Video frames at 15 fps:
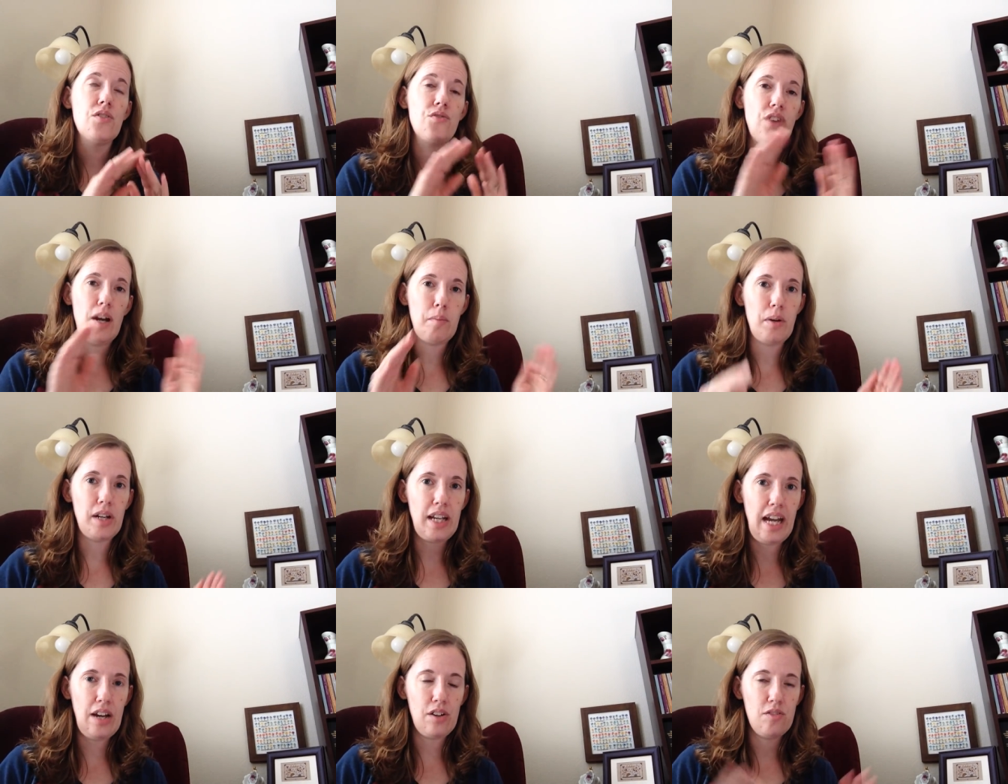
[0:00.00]

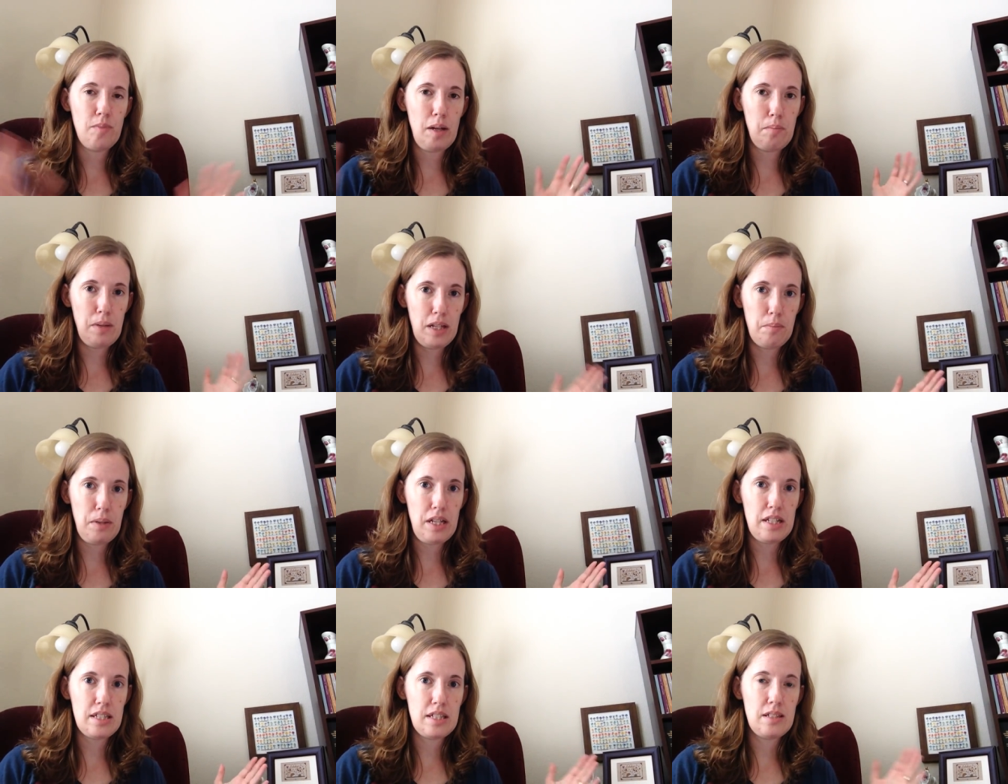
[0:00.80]
fabric out of my big
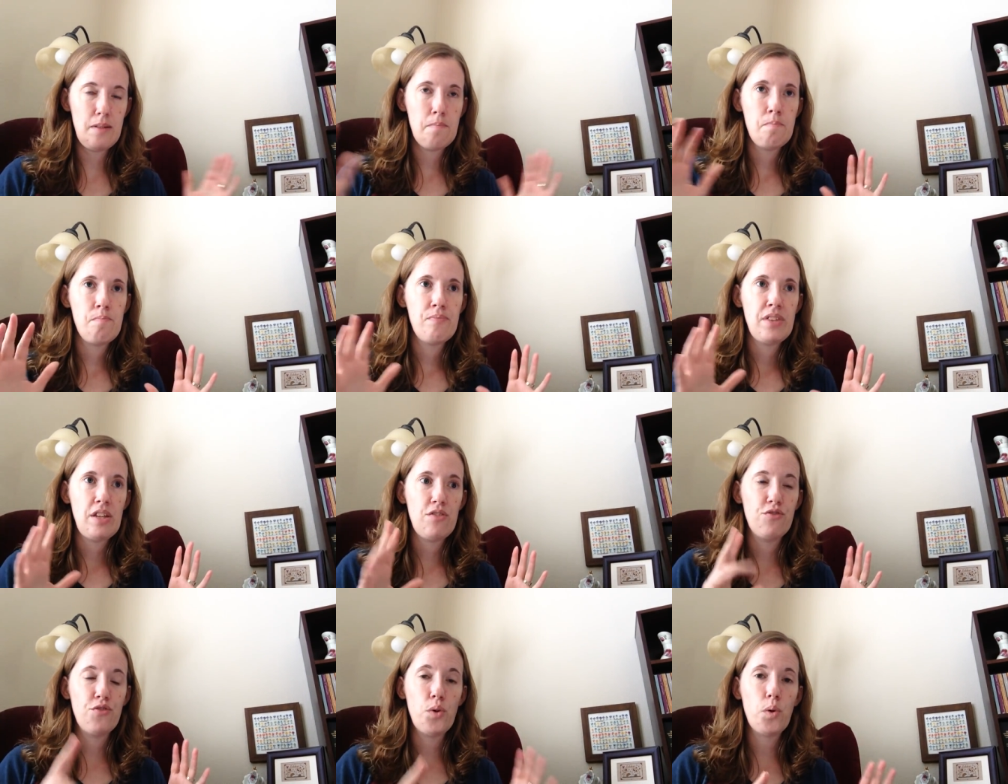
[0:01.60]
piece
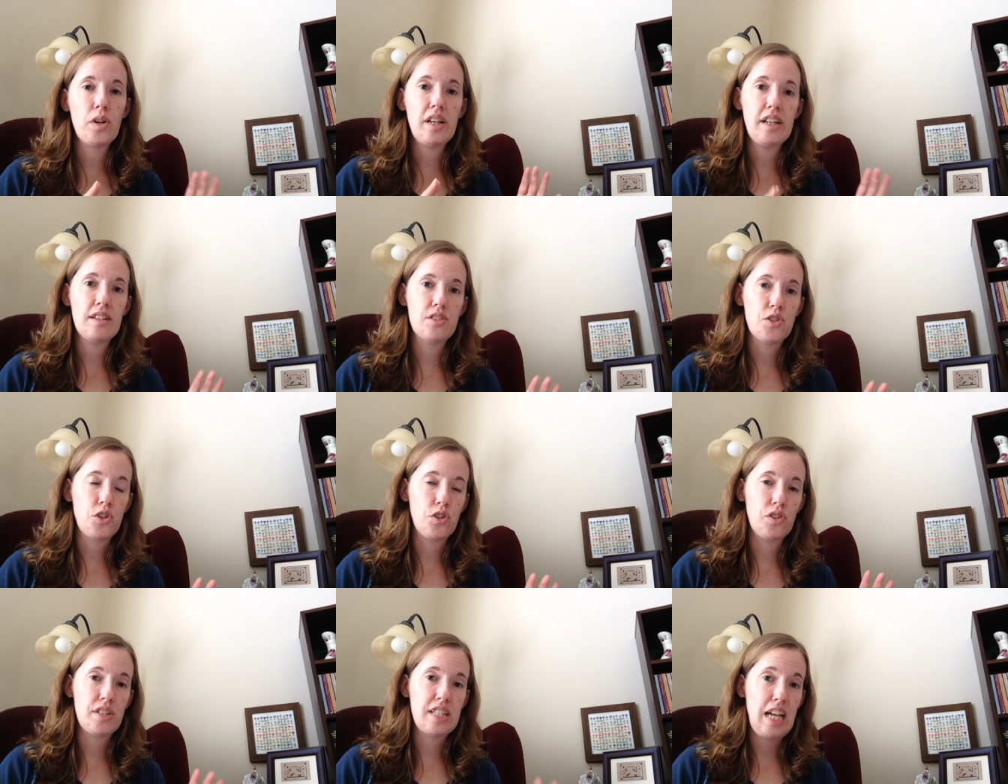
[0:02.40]
for ink
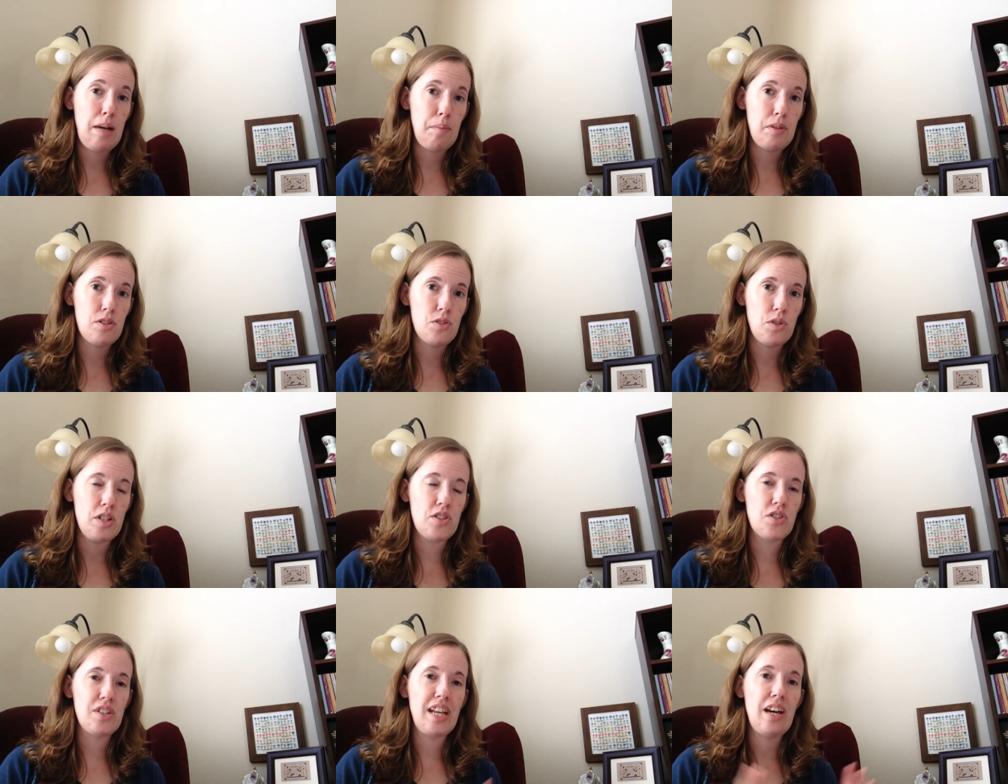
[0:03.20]
circles tapestry.
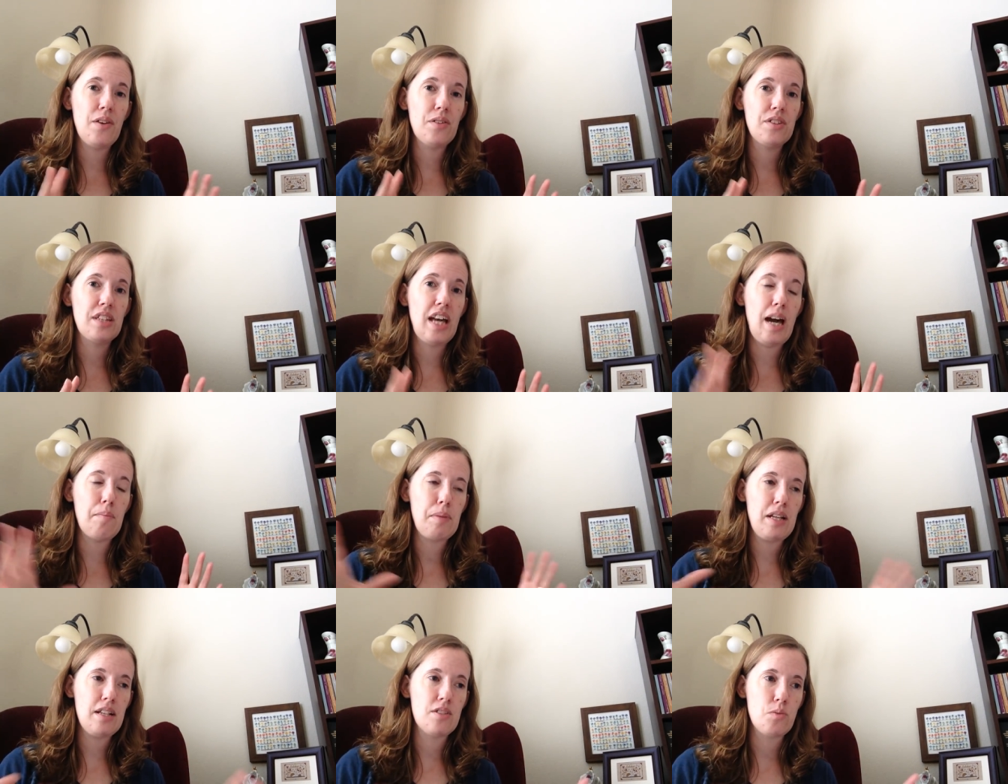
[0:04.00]
So now that
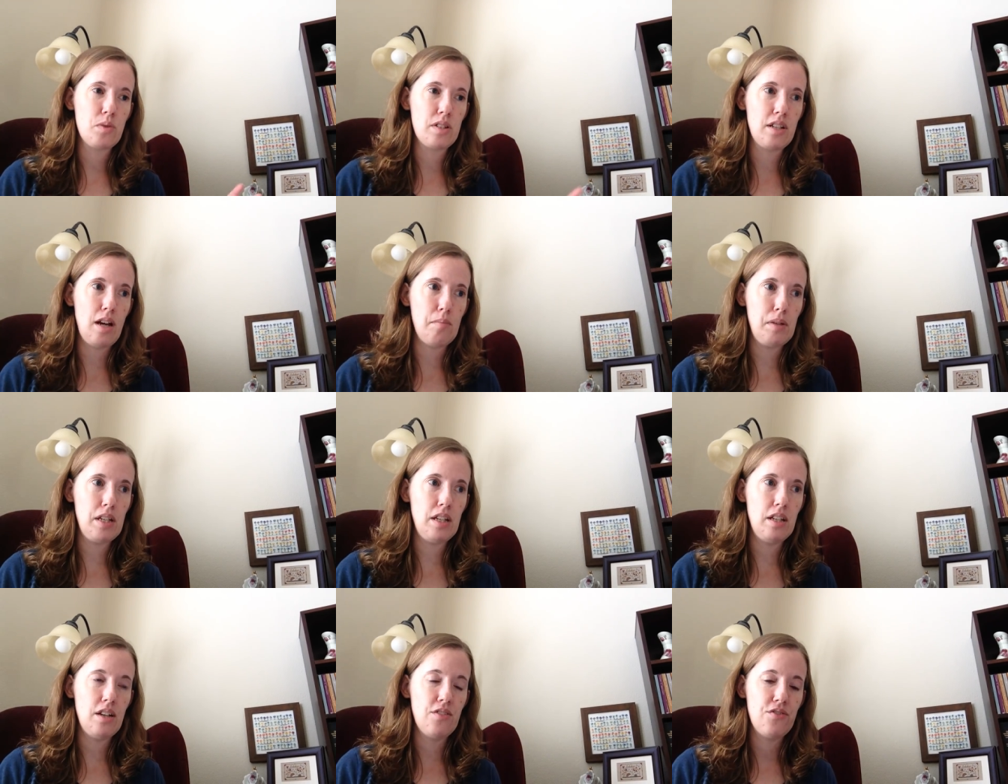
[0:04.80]
piece was not
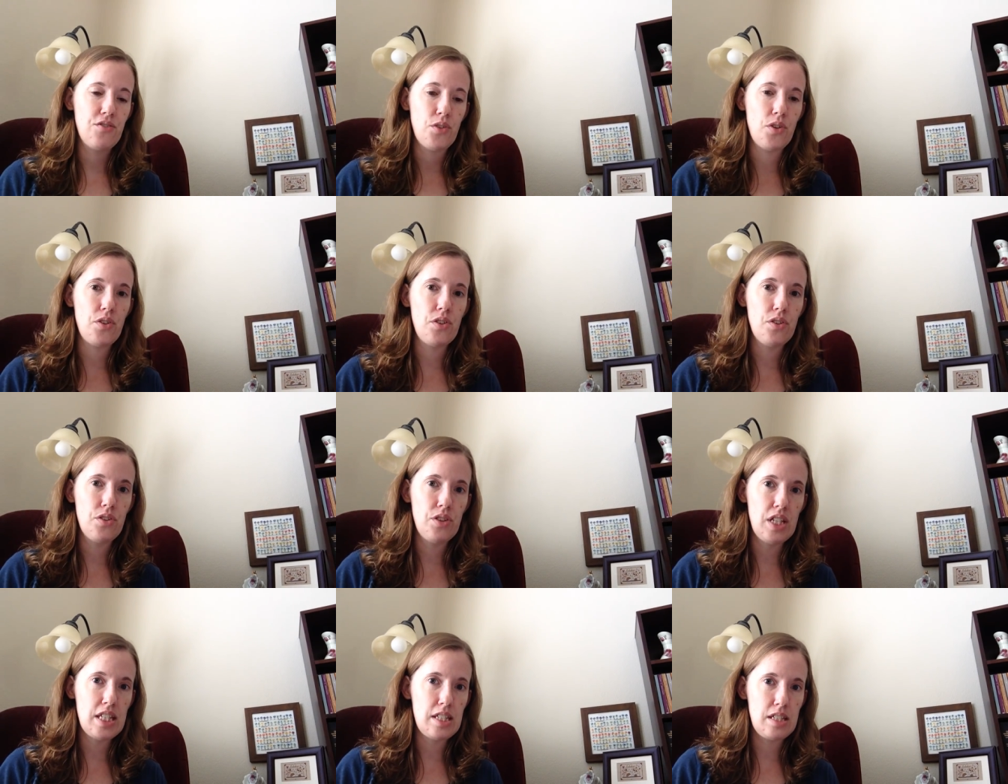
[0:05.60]
big enough for
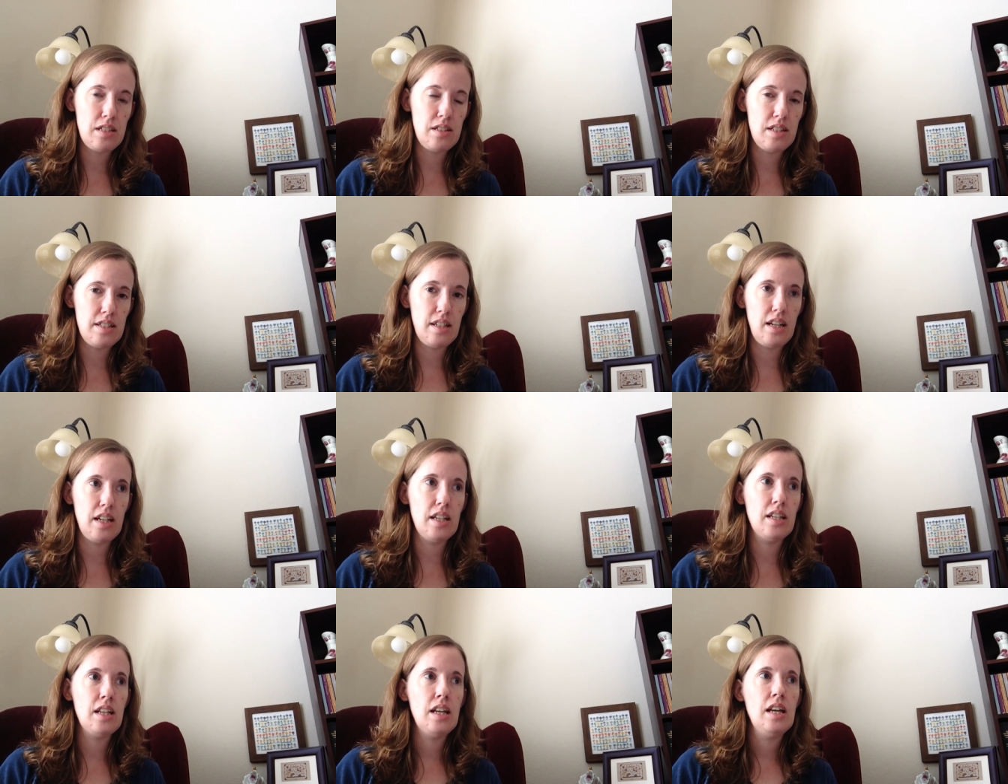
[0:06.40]
this
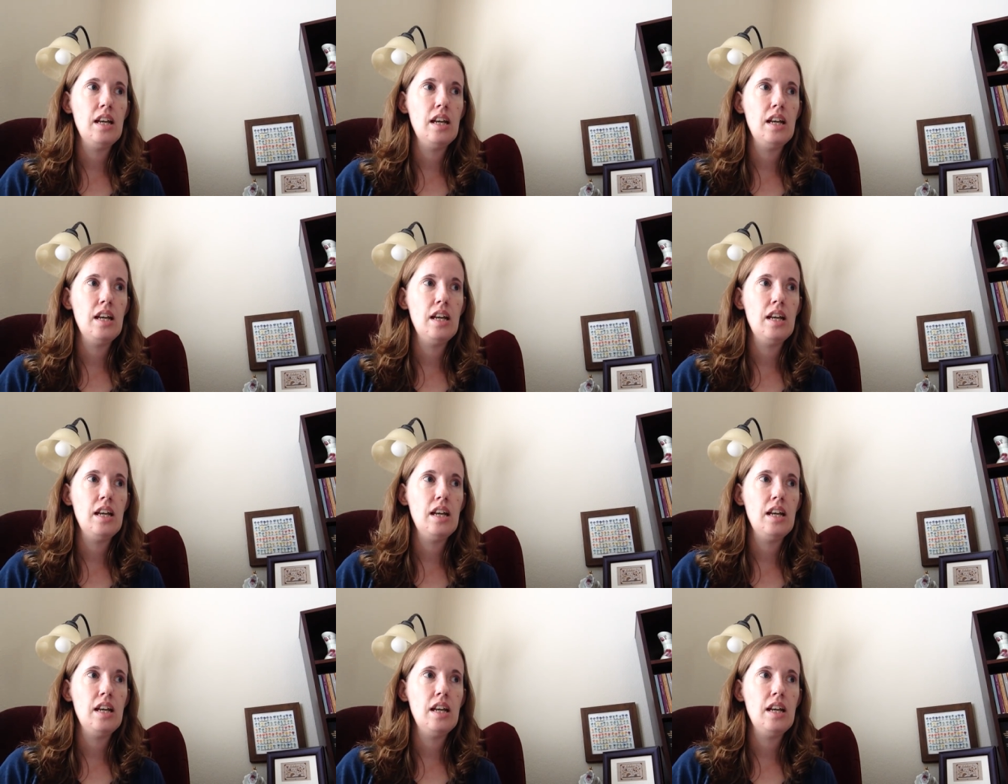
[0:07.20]
design.